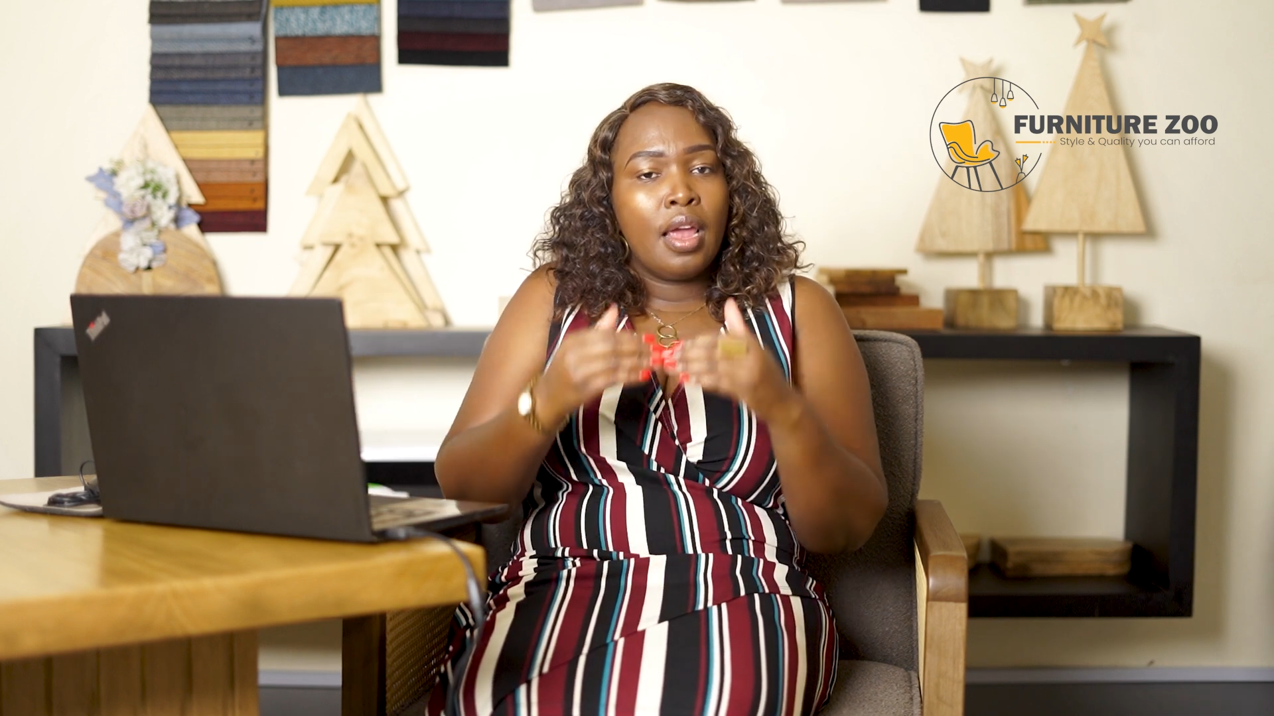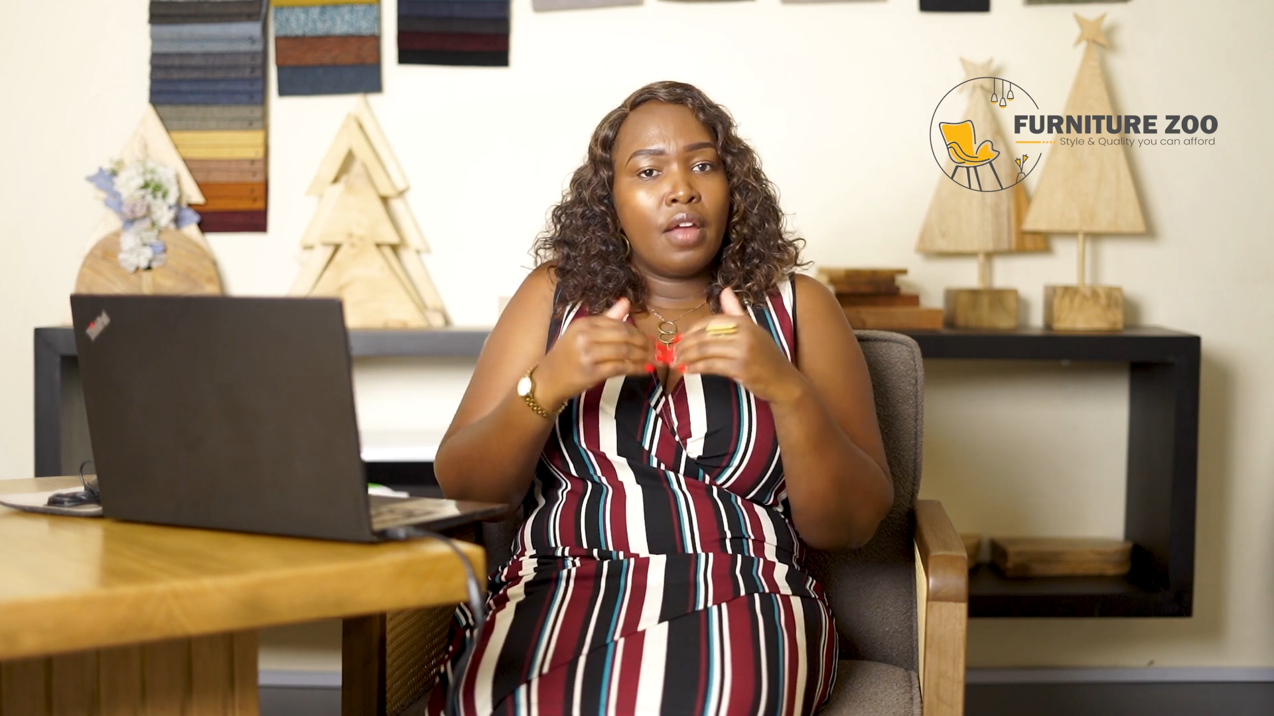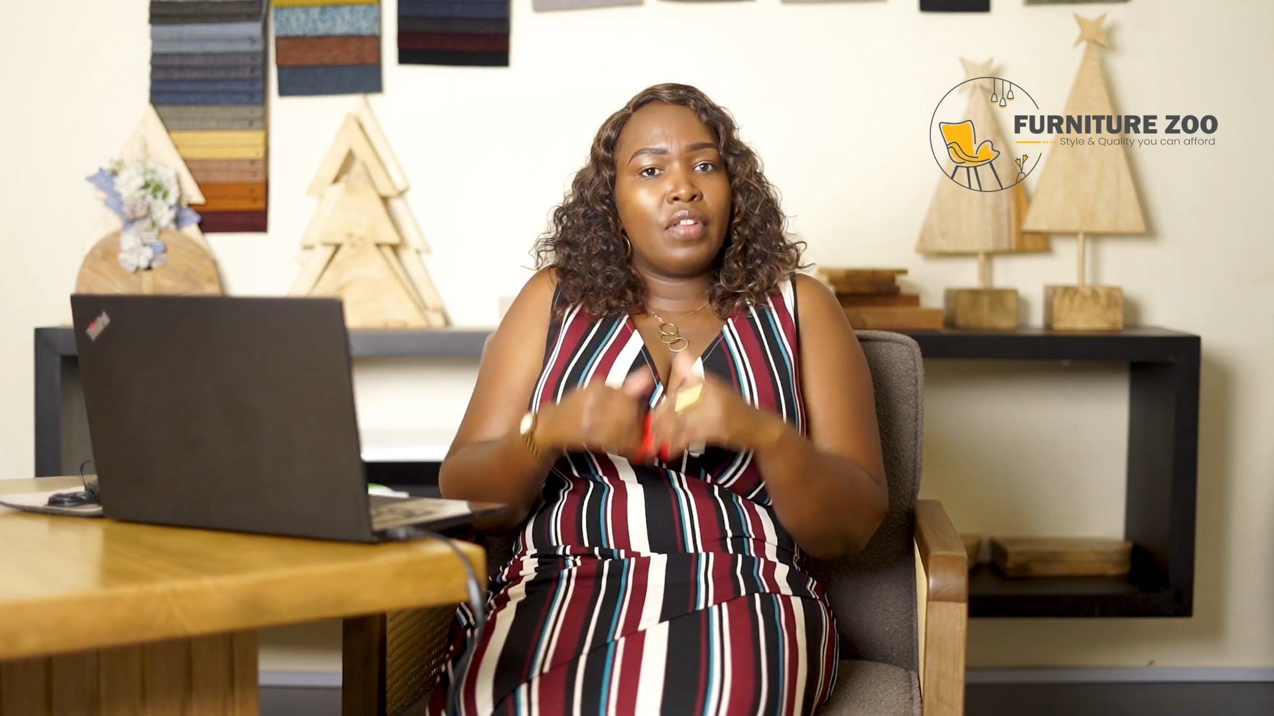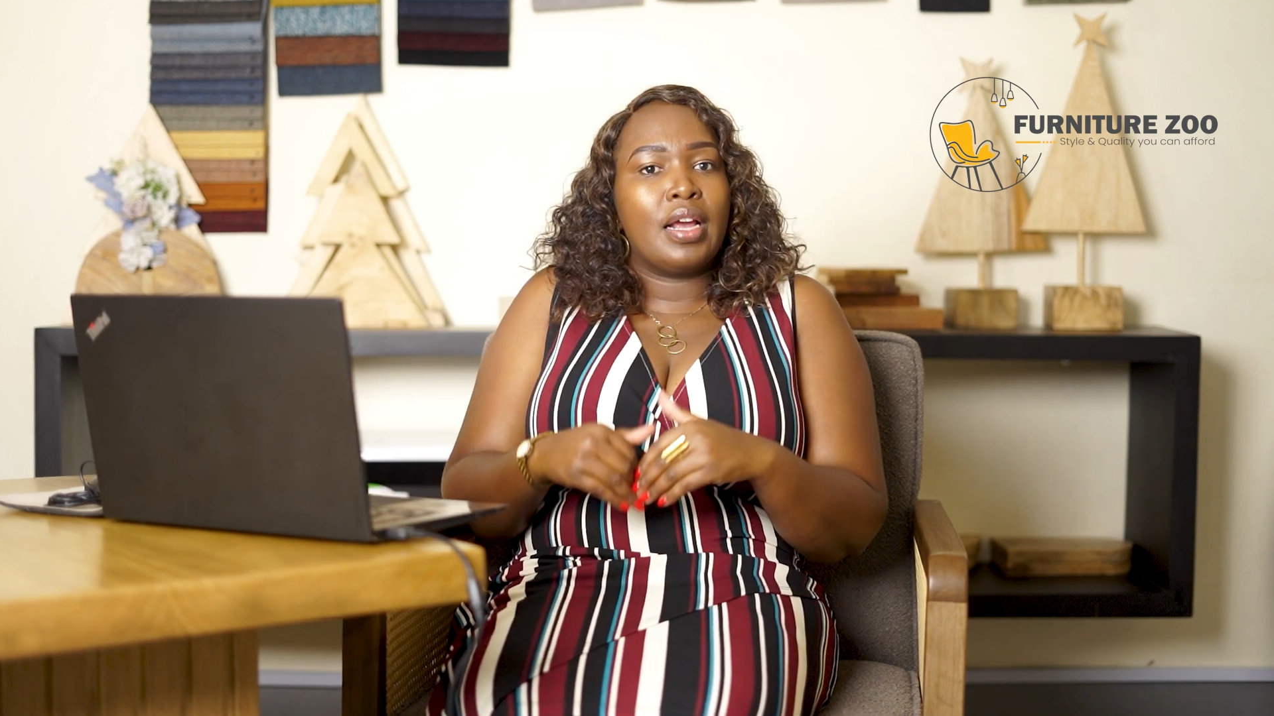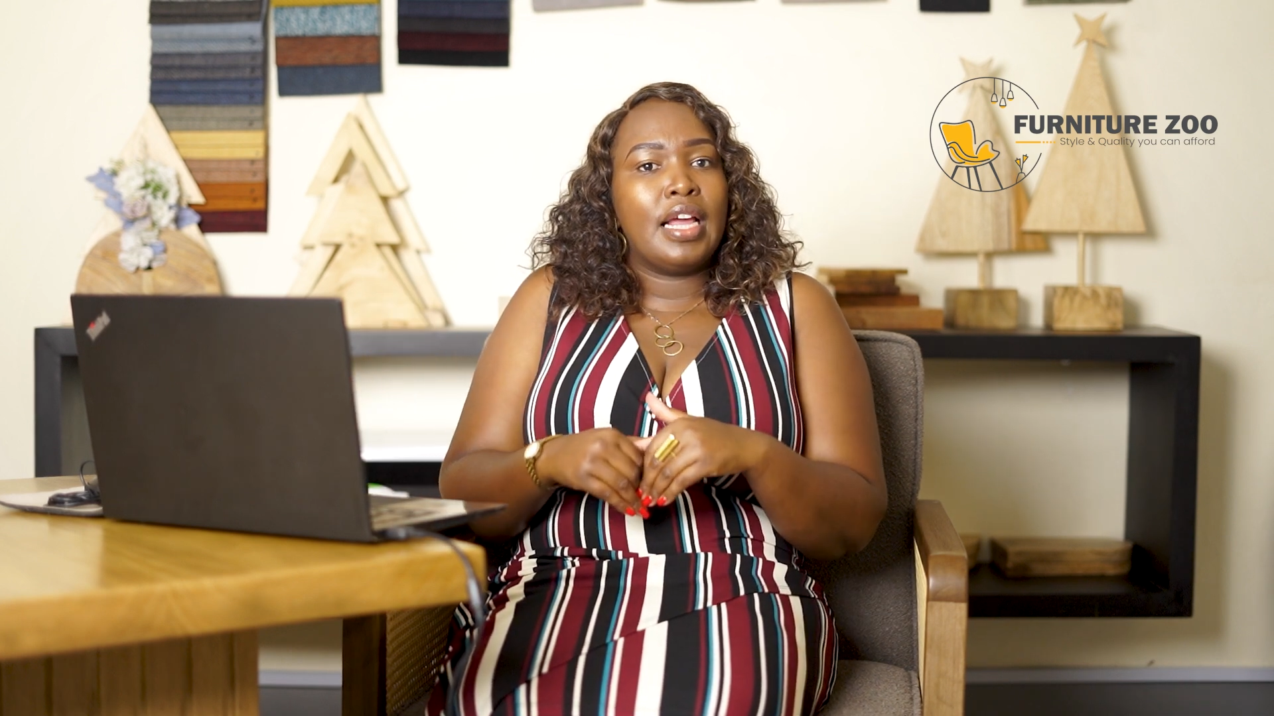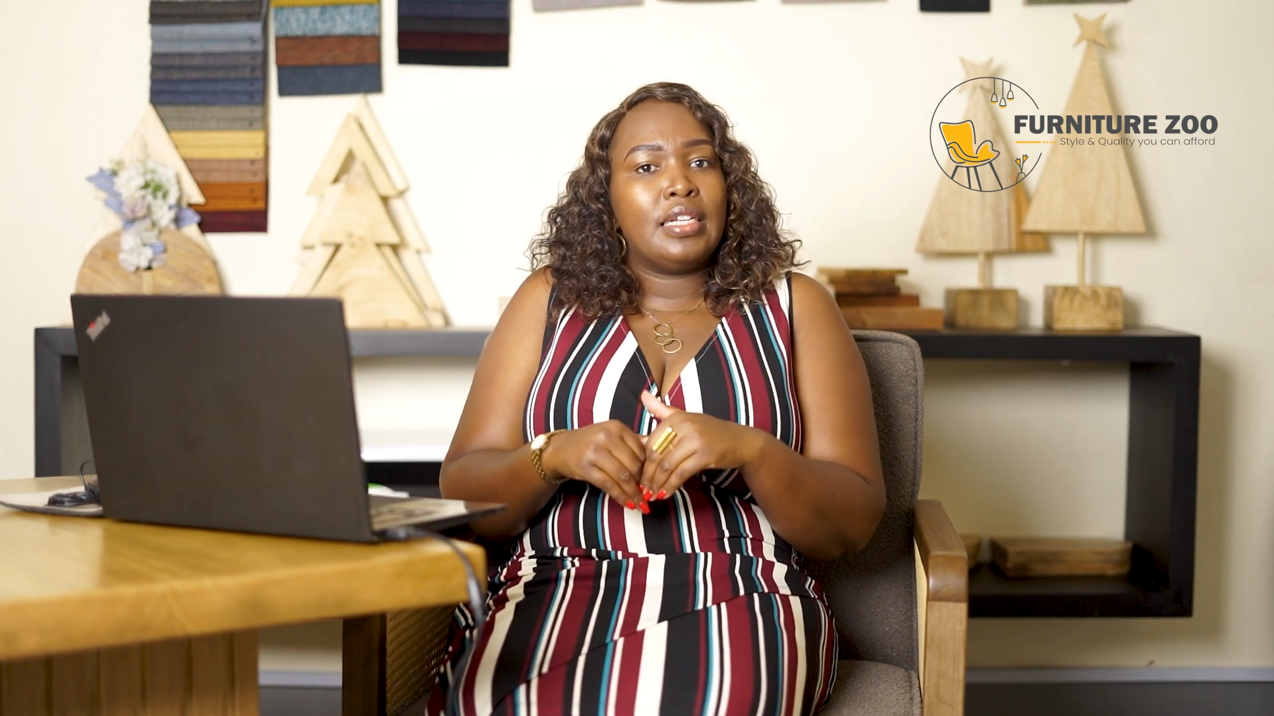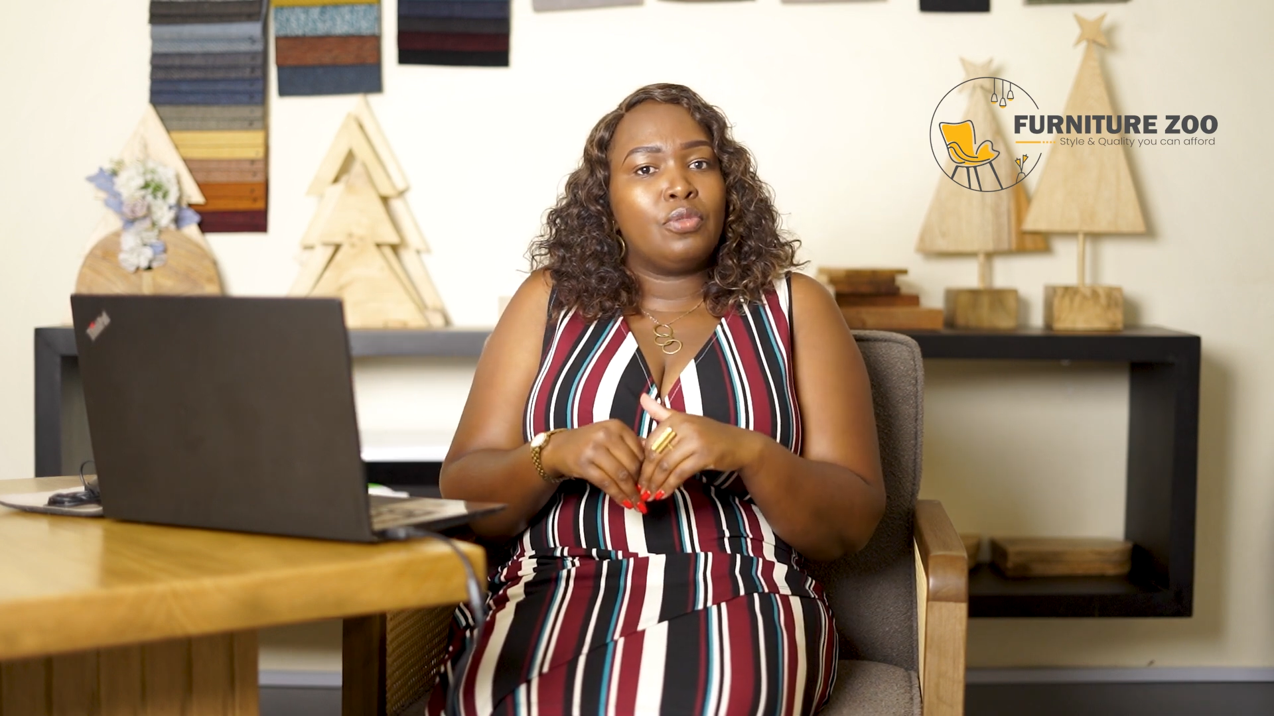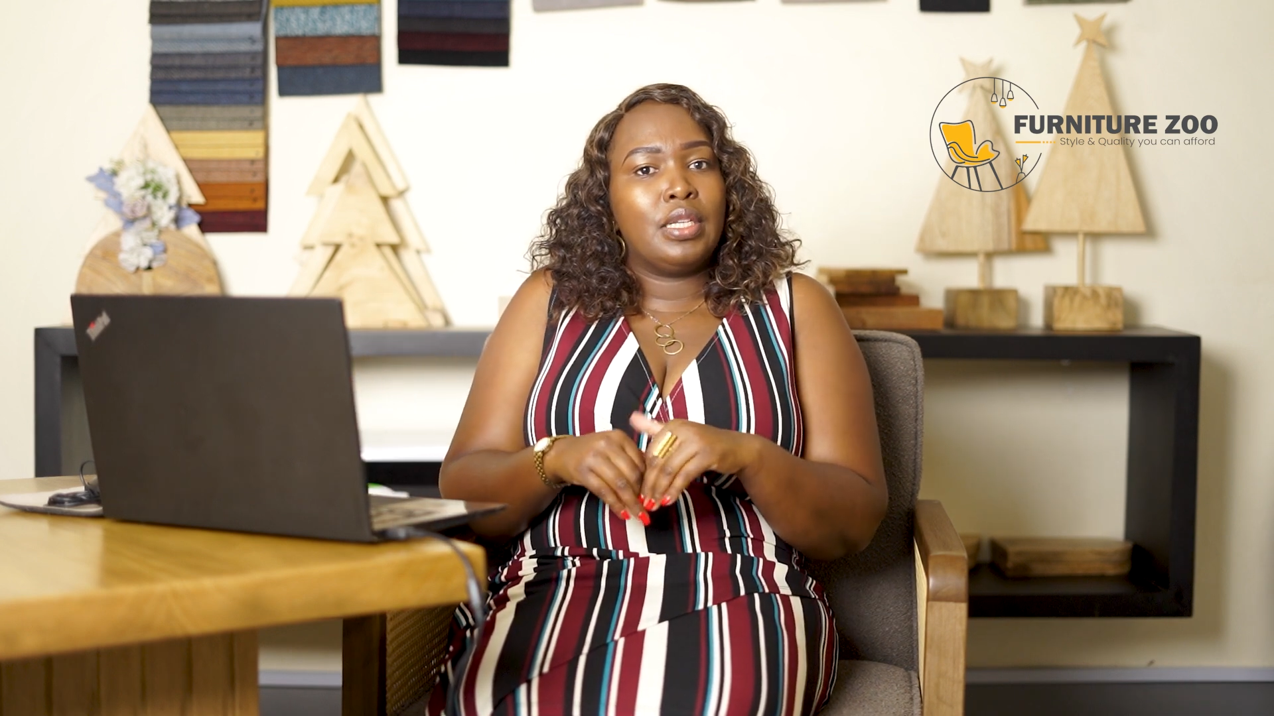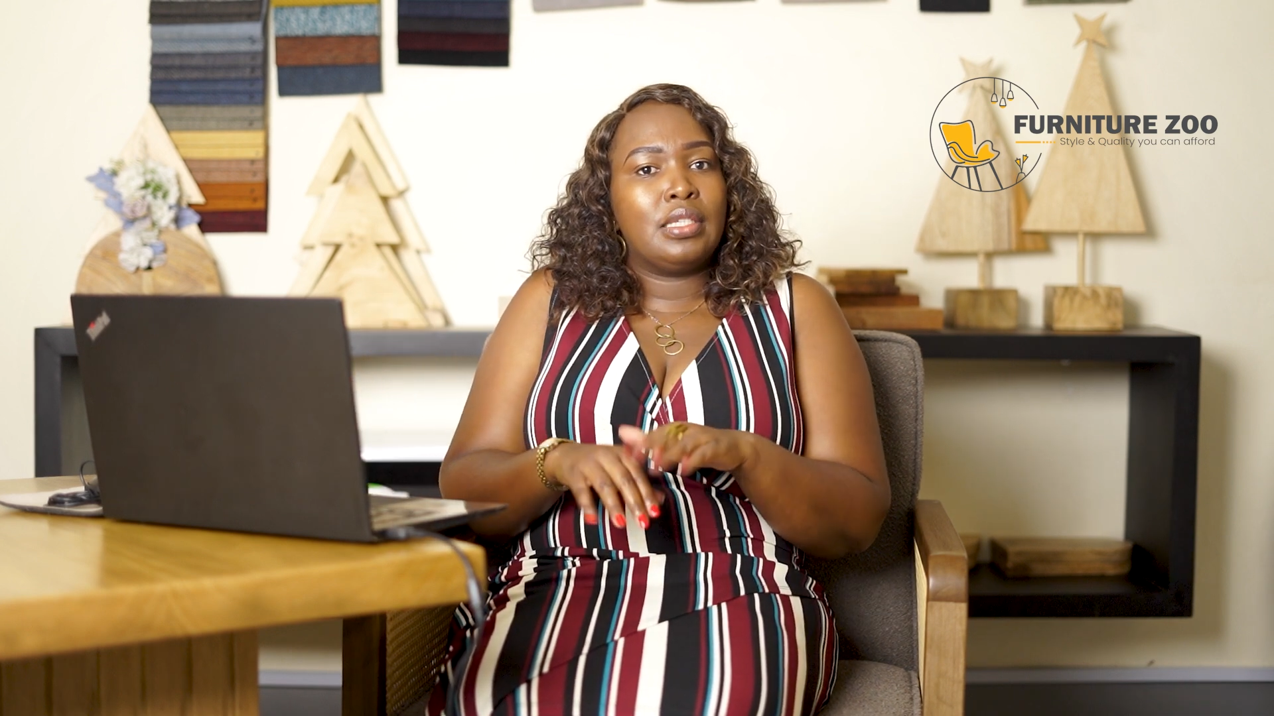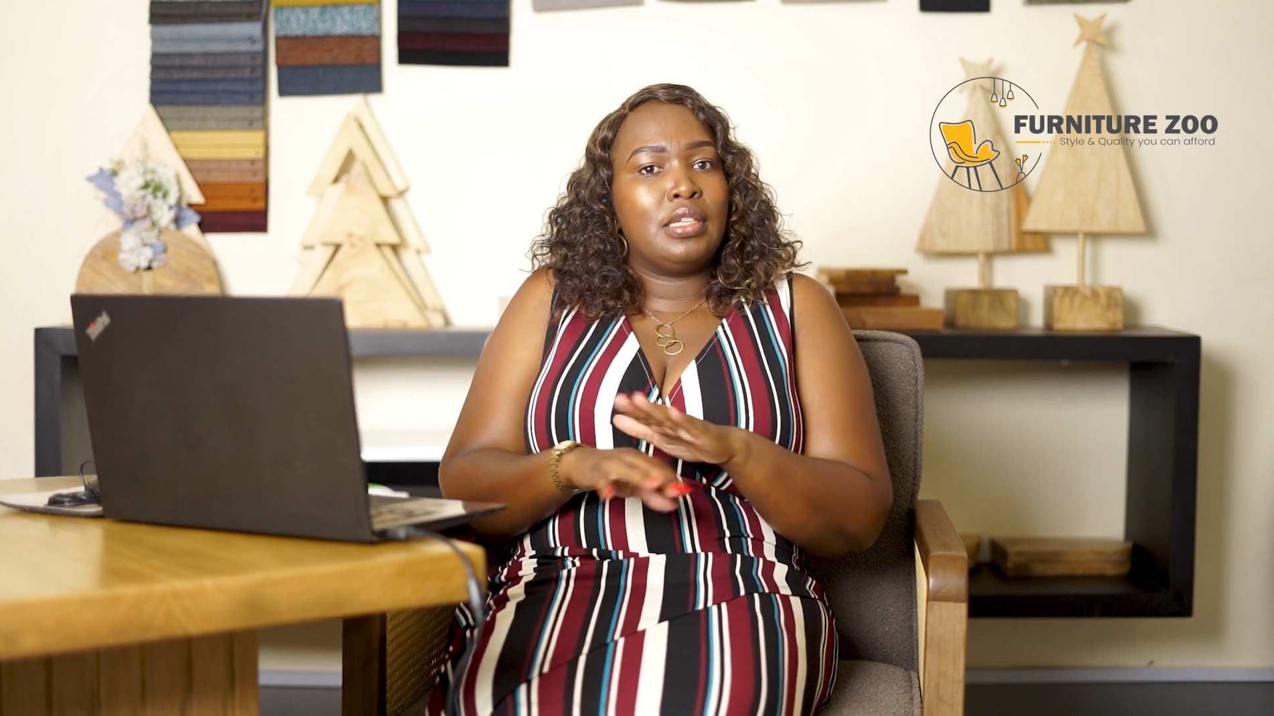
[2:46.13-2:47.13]
If the client
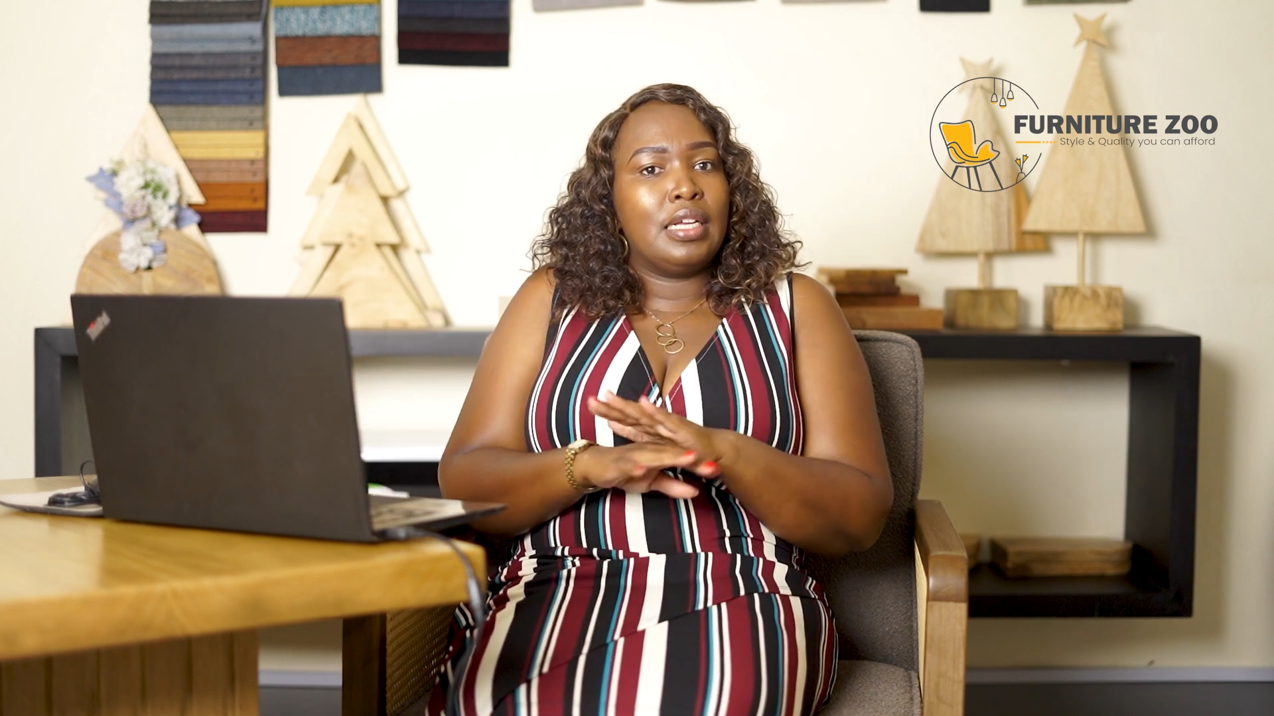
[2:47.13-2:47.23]
wants